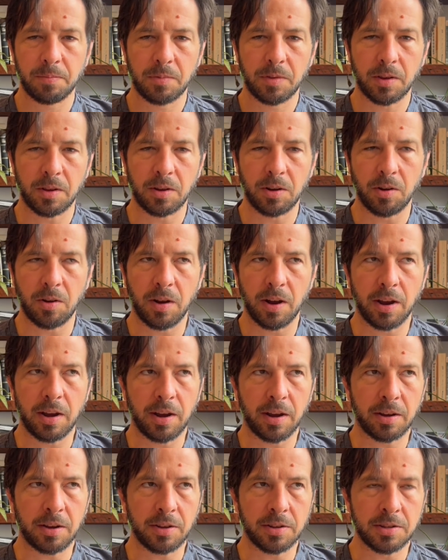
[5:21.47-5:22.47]
You know,
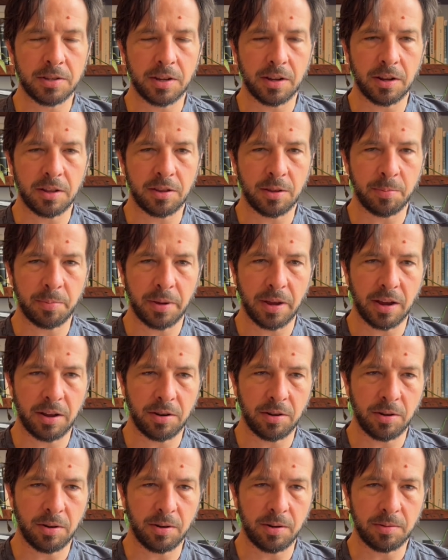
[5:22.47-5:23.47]
I could sit at the
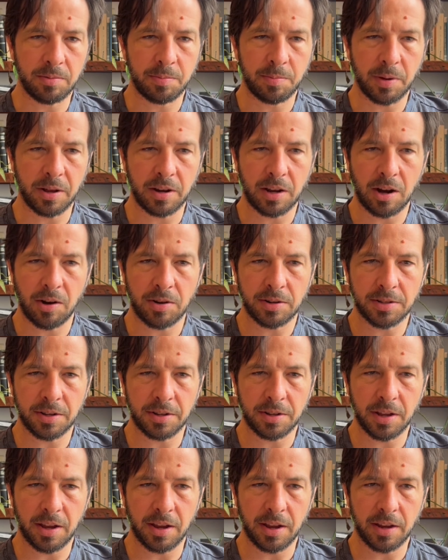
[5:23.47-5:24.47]
piano many hours a
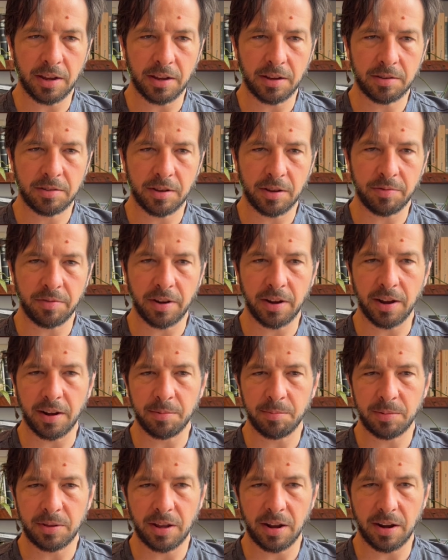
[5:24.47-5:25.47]
day if I
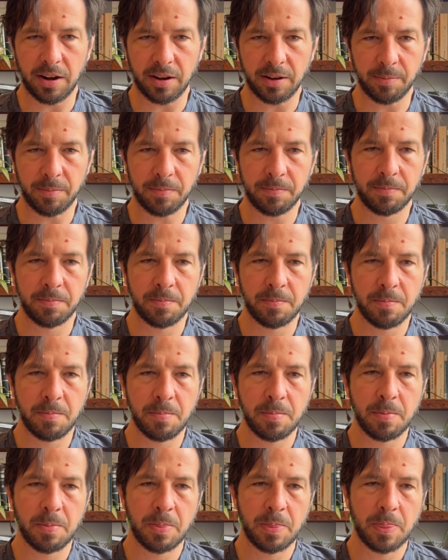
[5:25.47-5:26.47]
had time,
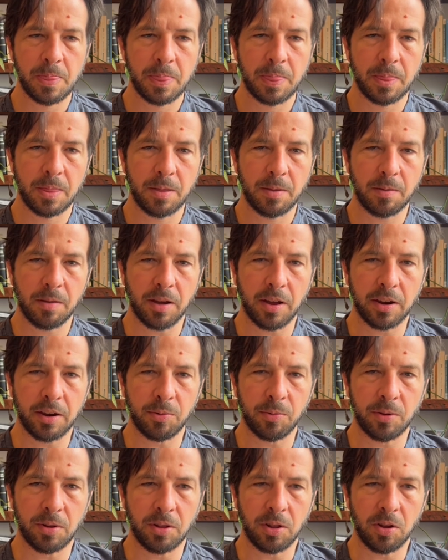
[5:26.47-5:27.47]
and it
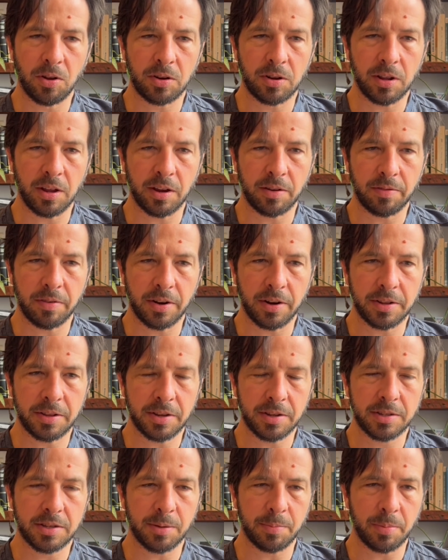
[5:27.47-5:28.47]
would look like very
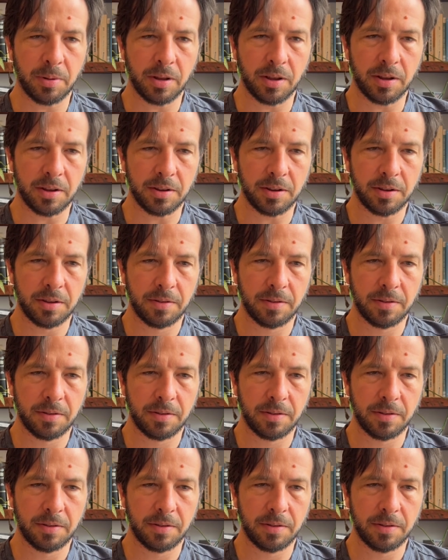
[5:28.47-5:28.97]
disciplined.